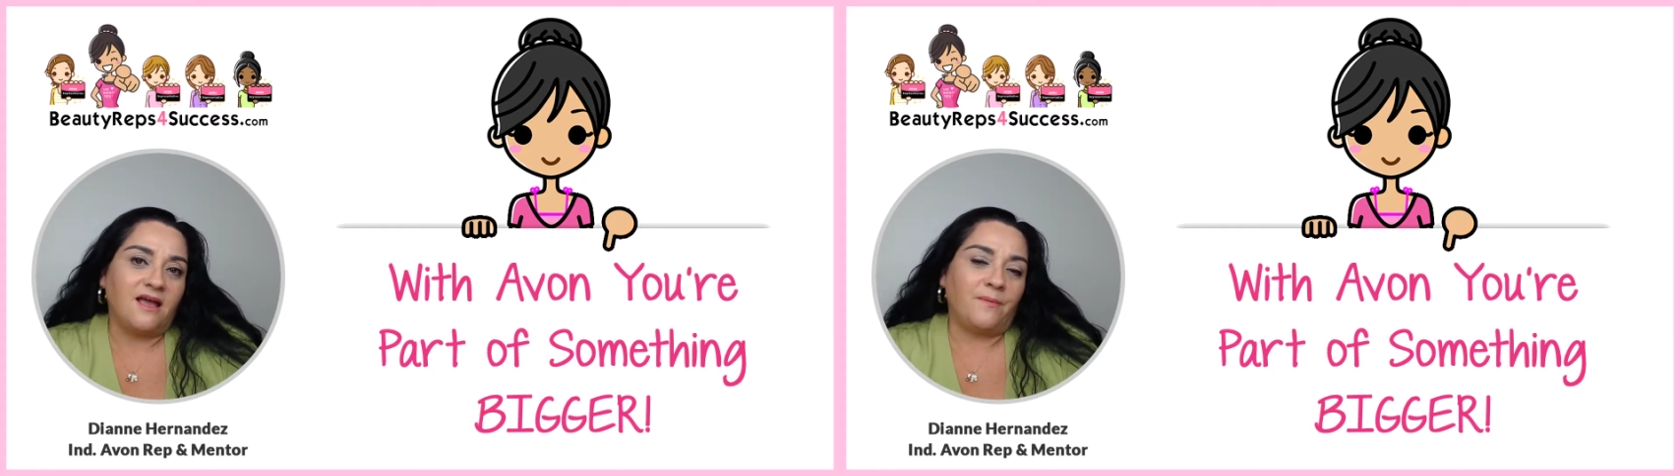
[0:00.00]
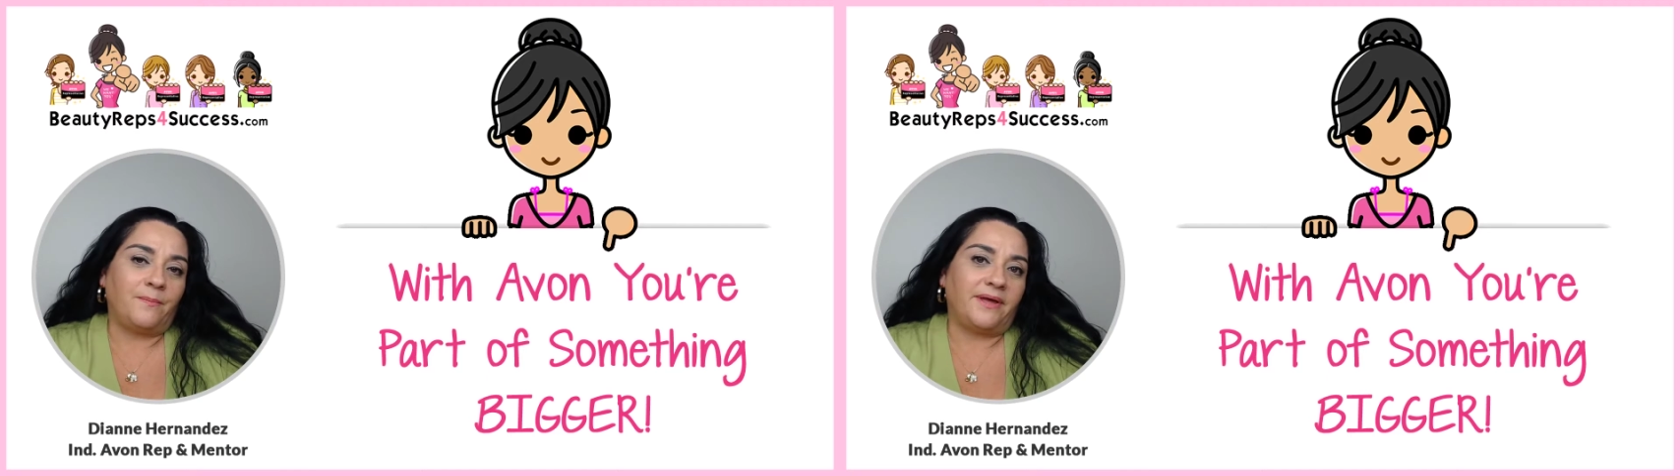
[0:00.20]

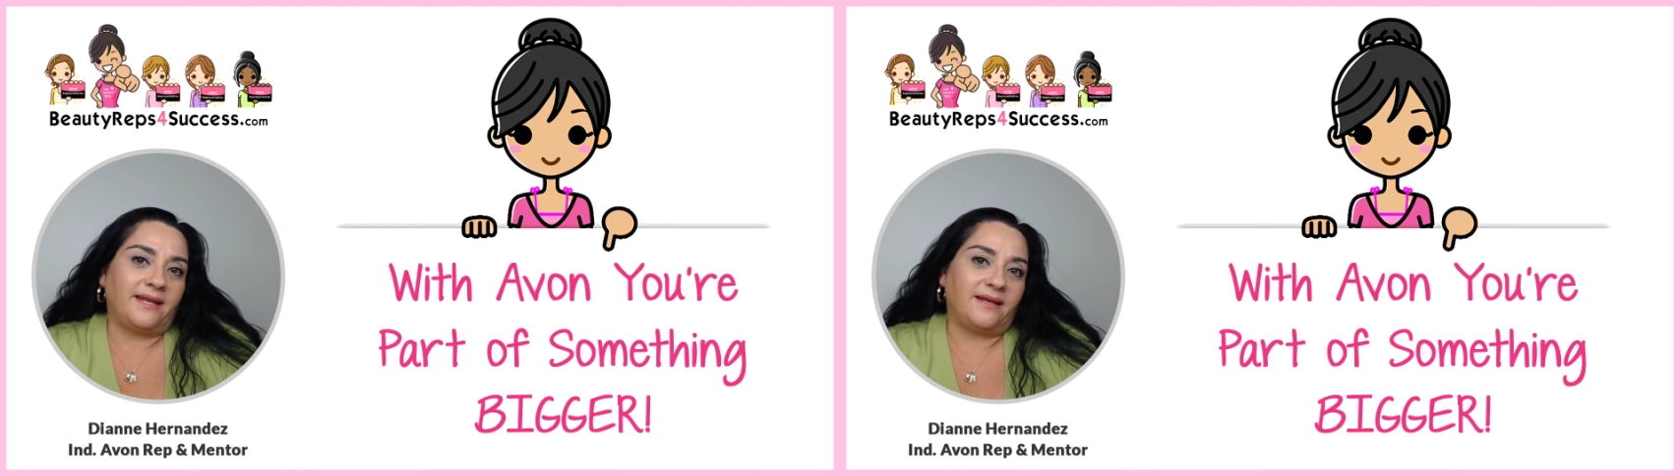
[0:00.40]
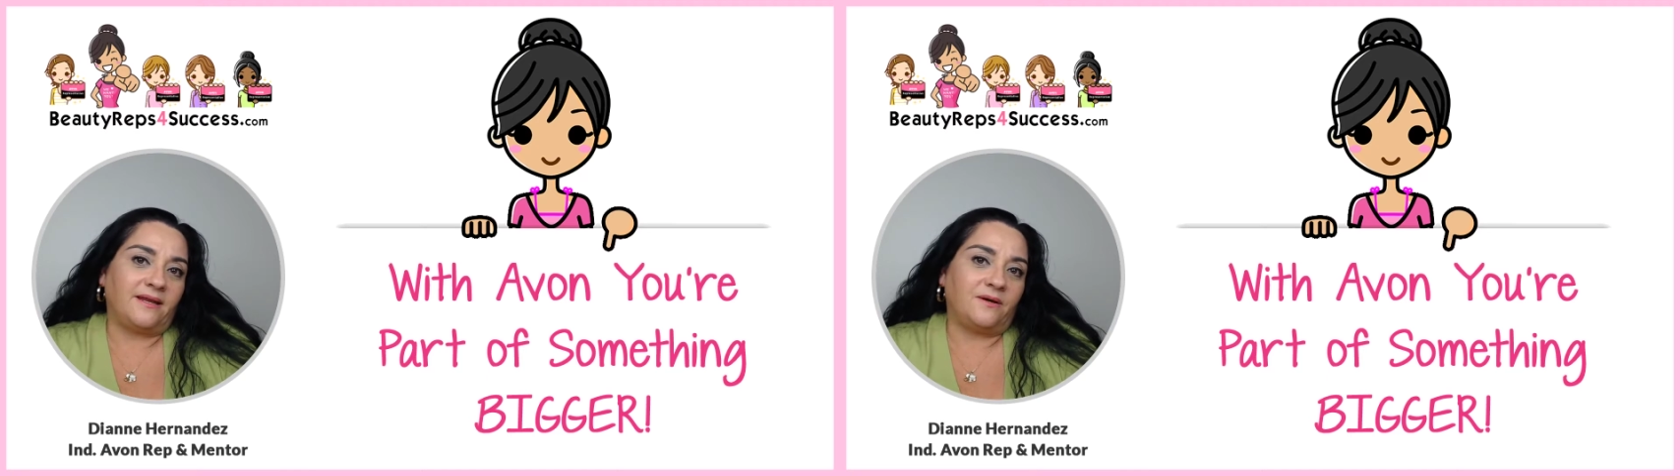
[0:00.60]

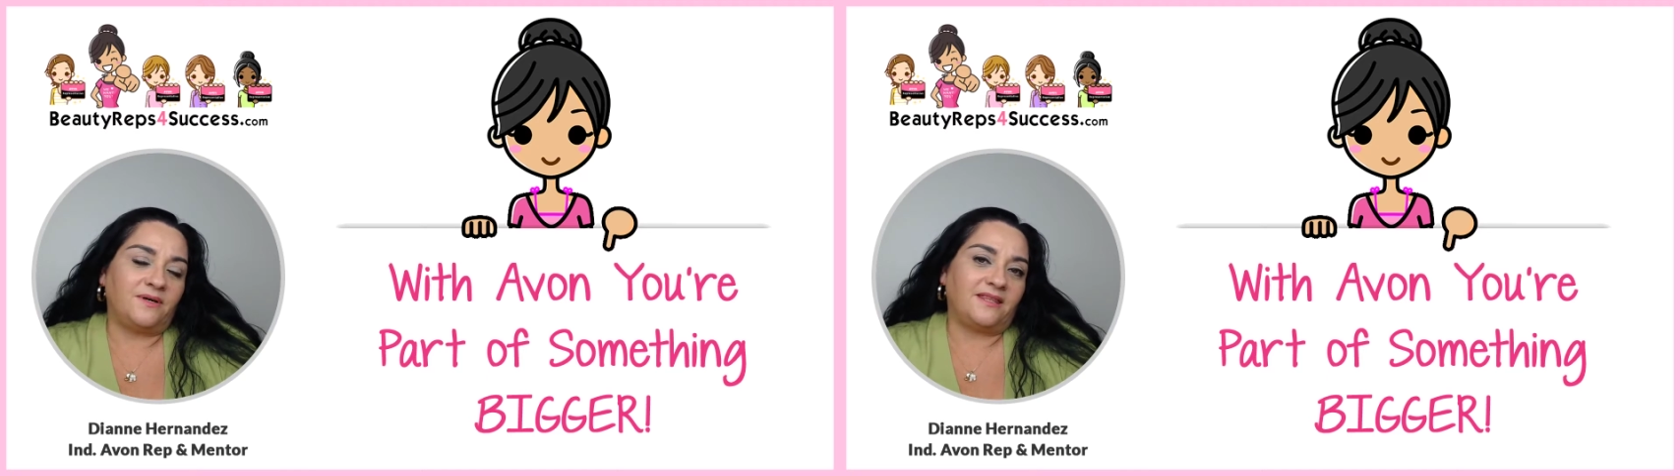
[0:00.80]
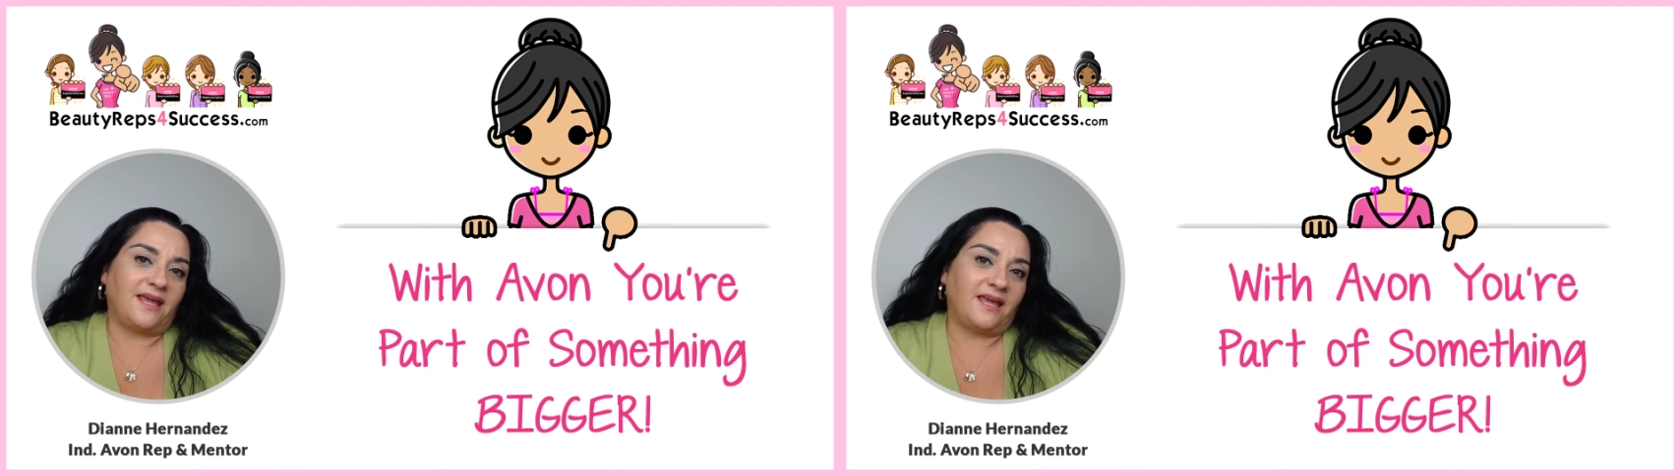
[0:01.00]
but
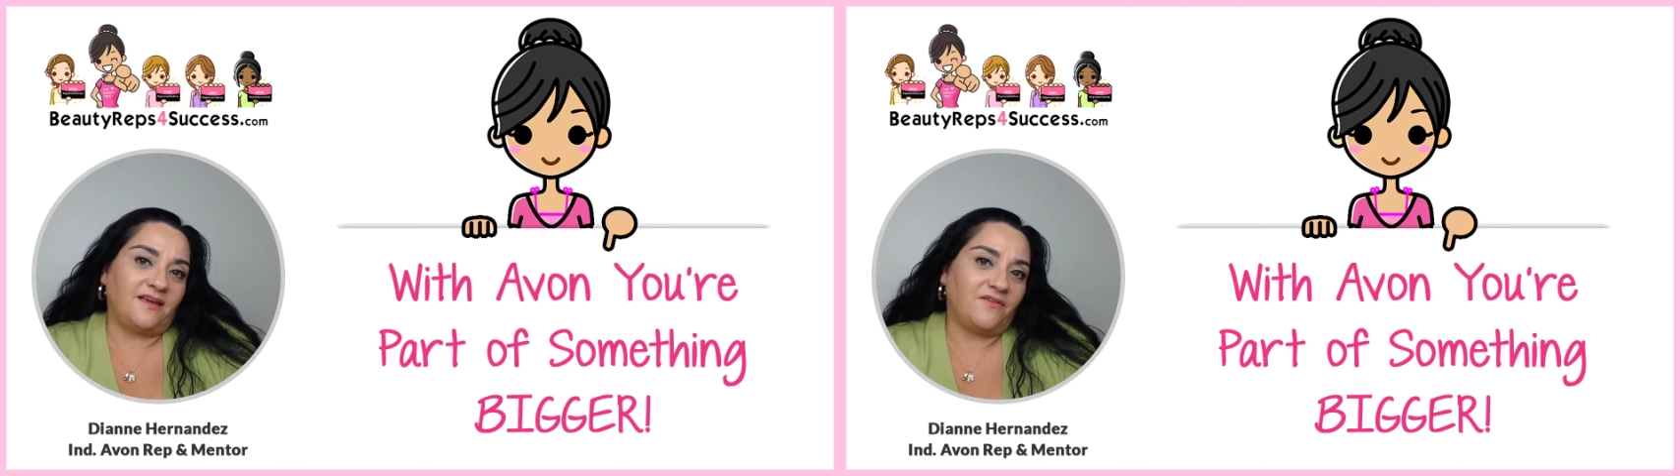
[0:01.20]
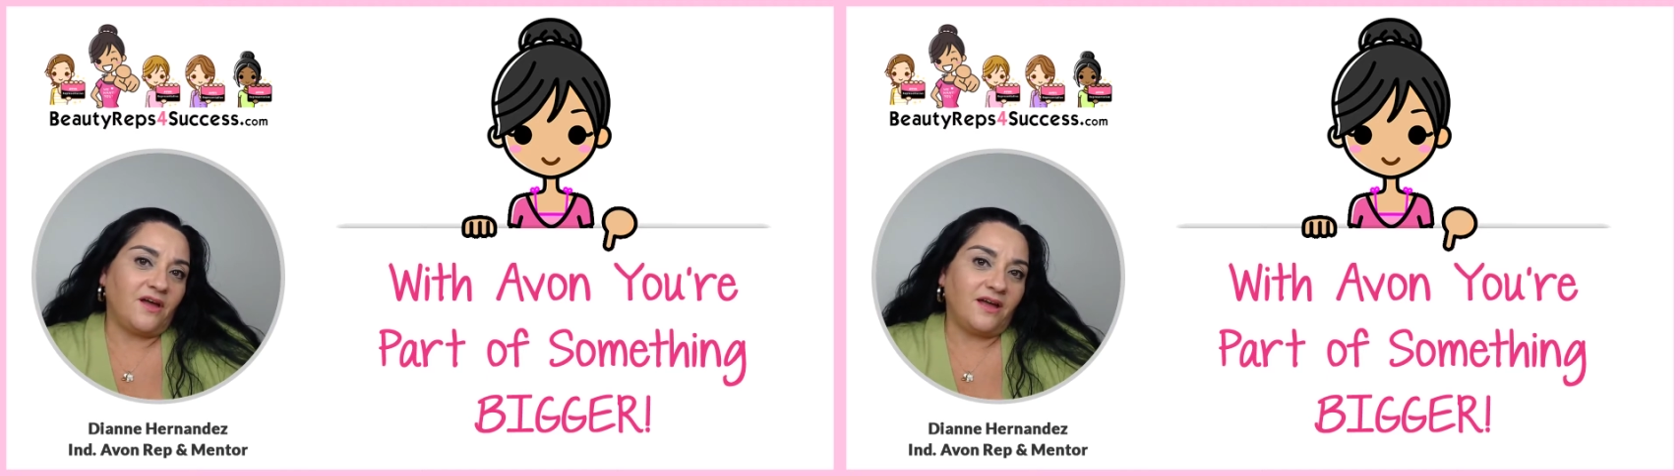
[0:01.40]
with
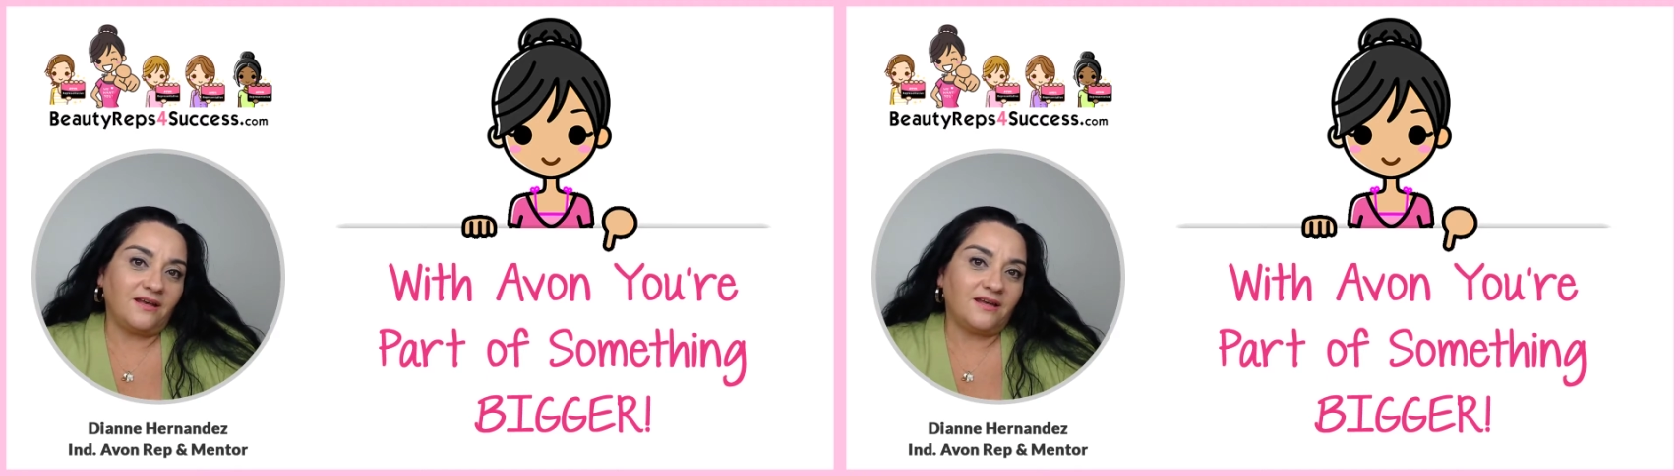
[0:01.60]
Avon,